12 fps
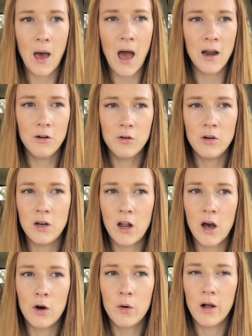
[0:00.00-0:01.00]
I don't
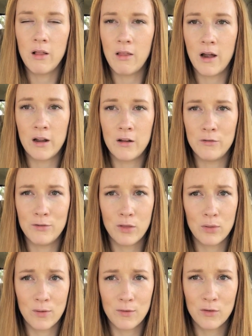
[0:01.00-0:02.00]
know a lot of
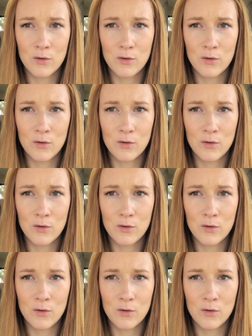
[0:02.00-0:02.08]
thrift